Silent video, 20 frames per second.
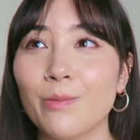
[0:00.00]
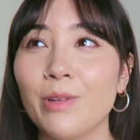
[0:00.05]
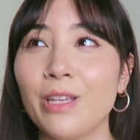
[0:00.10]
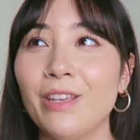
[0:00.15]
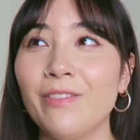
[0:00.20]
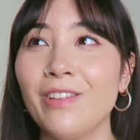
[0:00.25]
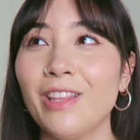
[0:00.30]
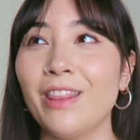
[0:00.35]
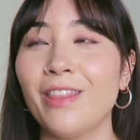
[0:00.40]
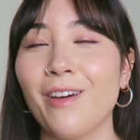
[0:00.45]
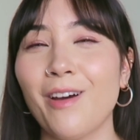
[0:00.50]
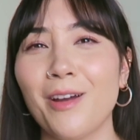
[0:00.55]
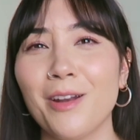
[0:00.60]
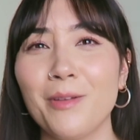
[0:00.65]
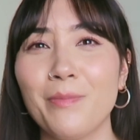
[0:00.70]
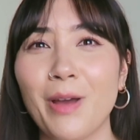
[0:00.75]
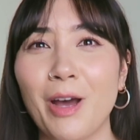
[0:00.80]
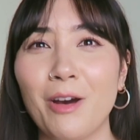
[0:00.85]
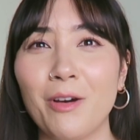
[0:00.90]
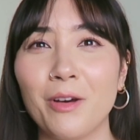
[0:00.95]
We even thought
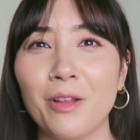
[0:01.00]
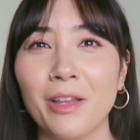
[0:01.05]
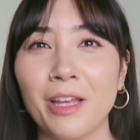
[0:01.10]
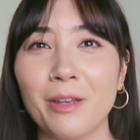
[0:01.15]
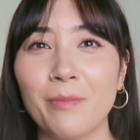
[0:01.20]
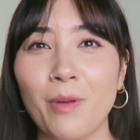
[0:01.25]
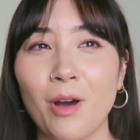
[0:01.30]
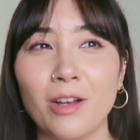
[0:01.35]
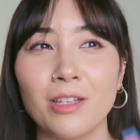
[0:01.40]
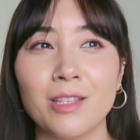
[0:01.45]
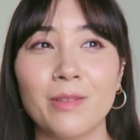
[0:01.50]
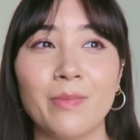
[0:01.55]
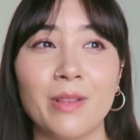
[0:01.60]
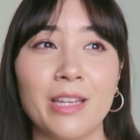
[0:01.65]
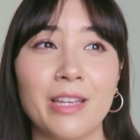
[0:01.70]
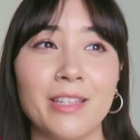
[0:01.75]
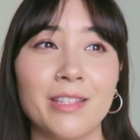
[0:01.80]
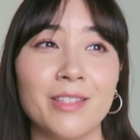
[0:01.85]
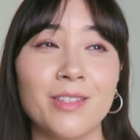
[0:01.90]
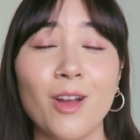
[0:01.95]
about like
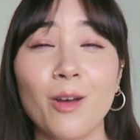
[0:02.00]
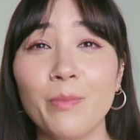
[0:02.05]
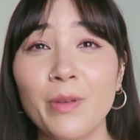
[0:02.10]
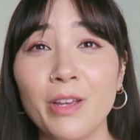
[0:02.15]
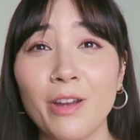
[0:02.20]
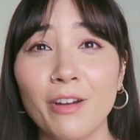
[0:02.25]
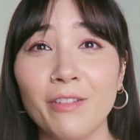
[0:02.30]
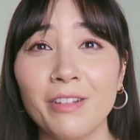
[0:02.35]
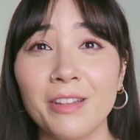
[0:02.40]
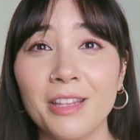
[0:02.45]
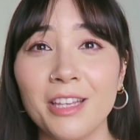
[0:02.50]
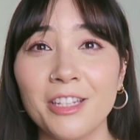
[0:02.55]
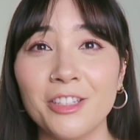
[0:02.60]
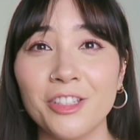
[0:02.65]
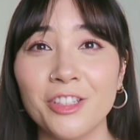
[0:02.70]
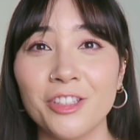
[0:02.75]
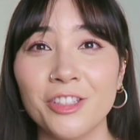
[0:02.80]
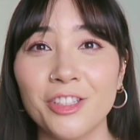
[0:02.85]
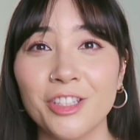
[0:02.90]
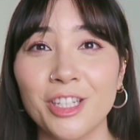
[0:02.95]
possibly stopping our
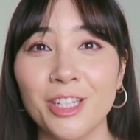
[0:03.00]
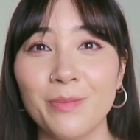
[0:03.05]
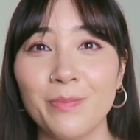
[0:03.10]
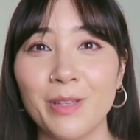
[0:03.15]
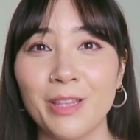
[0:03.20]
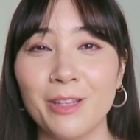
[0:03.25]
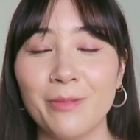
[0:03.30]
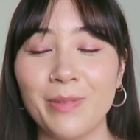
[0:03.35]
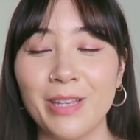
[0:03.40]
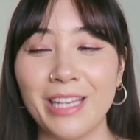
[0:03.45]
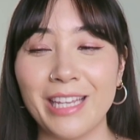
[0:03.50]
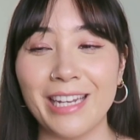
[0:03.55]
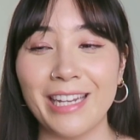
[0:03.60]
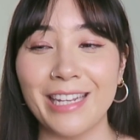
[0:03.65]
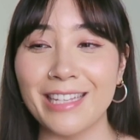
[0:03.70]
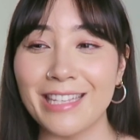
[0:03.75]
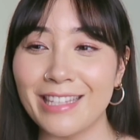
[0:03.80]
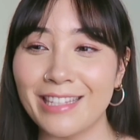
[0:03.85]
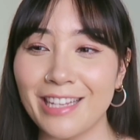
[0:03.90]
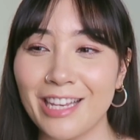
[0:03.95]
relationship in the
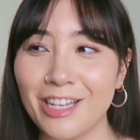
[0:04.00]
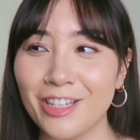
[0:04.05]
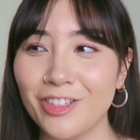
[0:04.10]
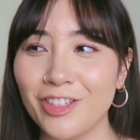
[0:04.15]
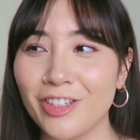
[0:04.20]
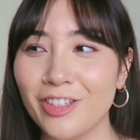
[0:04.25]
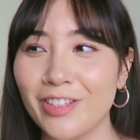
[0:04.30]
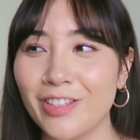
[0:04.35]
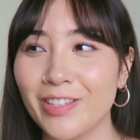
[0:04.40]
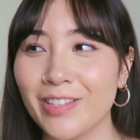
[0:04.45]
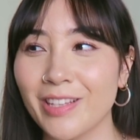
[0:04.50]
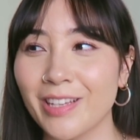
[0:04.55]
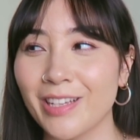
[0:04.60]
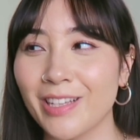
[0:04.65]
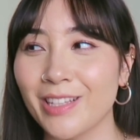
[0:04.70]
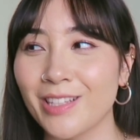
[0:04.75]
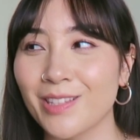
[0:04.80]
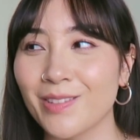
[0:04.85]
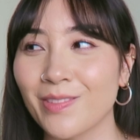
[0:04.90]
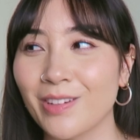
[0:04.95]
beginning stages
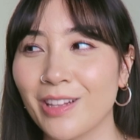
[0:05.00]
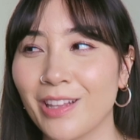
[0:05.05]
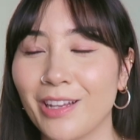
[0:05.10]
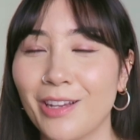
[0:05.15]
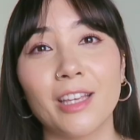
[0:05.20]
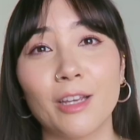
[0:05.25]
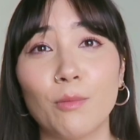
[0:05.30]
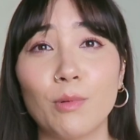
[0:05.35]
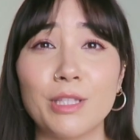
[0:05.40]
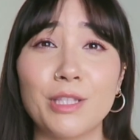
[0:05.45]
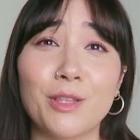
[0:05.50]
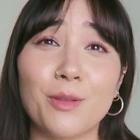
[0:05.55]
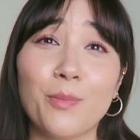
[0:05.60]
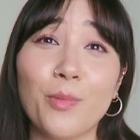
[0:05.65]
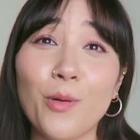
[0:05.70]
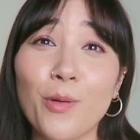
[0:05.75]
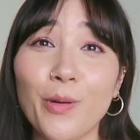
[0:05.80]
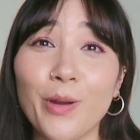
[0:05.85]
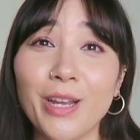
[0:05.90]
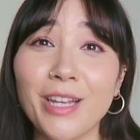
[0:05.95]
because we're like, what's the
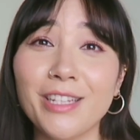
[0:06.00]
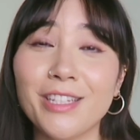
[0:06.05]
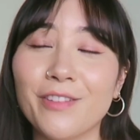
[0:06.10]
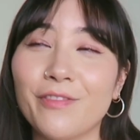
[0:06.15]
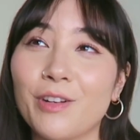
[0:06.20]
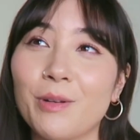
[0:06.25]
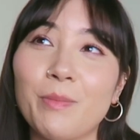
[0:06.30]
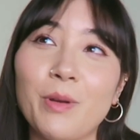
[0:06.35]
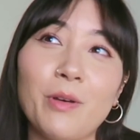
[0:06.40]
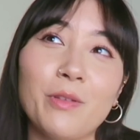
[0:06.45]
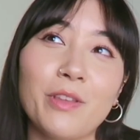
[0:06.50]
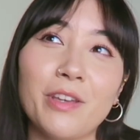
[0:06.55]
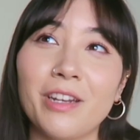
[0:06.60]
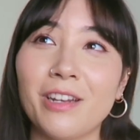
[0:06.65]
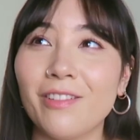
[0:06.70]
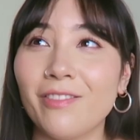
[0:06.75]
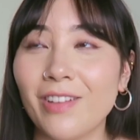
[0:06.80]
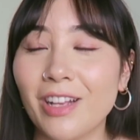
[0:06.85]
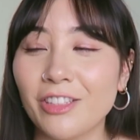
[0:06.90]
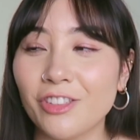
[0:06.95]
point if we're both
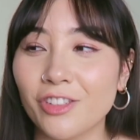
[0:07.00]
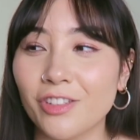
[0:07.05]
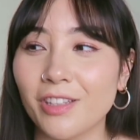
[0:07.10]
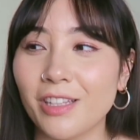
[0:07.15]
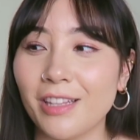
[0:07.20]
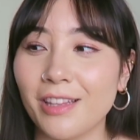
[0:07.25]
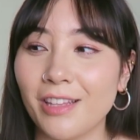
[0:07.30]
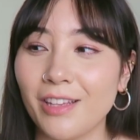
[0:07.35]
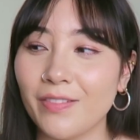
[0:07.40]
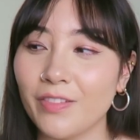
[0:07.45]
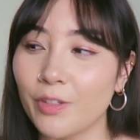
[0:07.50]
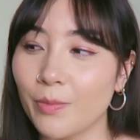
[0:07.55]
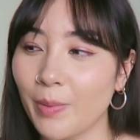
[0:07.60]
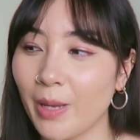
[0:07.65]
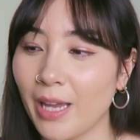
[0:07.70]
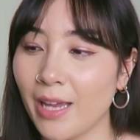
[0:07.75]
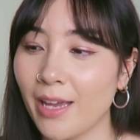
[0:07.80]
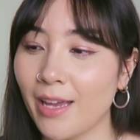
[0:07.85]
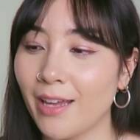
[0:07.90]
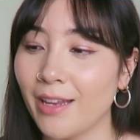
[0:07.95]
gonna eventually leave
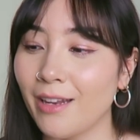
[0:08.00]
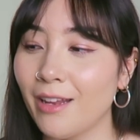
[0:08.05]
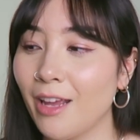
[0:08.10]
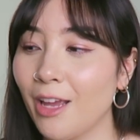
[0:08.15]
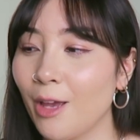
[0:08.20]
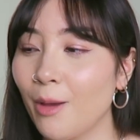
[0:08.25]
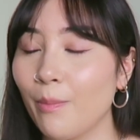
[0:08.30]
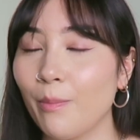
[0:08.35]
Japan?